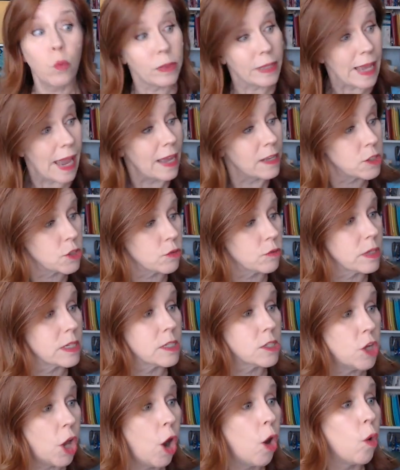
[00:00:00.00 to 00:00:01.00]
The answer
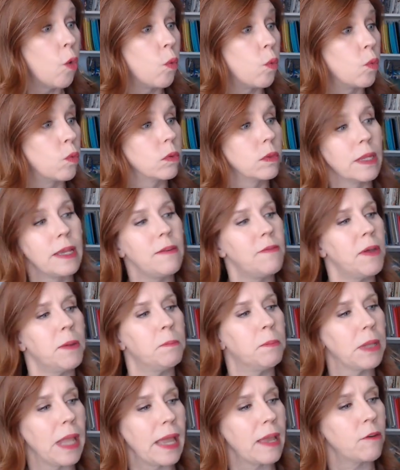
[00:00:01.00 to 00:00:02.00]
is no. Leave
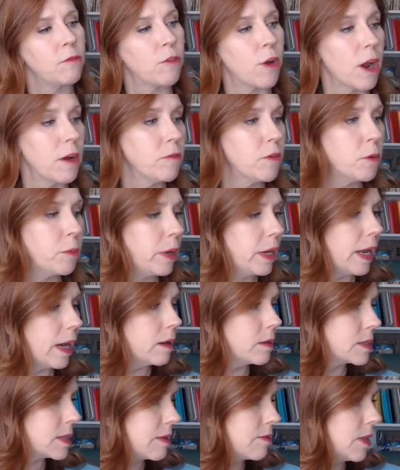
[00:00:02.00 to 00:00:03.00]
it blank for everyone
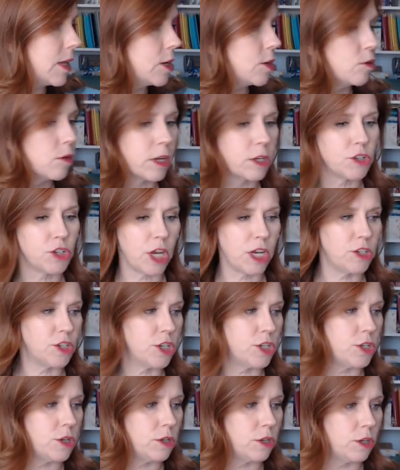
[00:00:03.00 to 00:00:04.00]
else, and then you can change
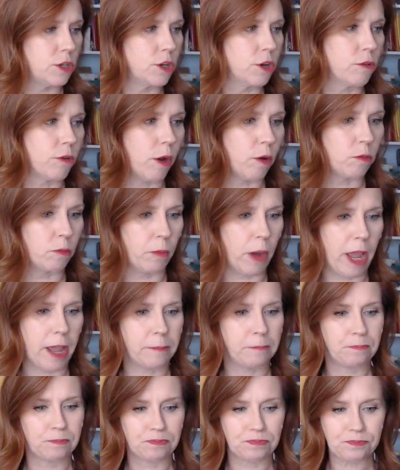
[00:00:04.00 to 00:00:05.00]
it your own
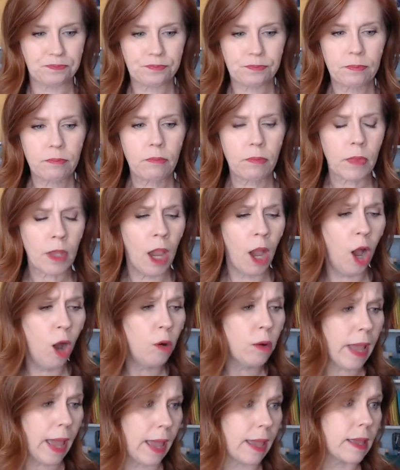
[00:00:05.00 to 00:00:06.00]
way.
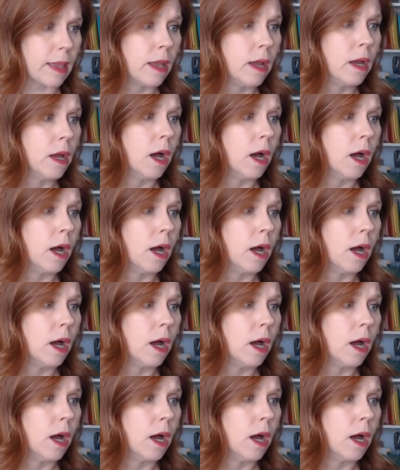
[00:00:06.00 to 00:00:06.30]
Okay.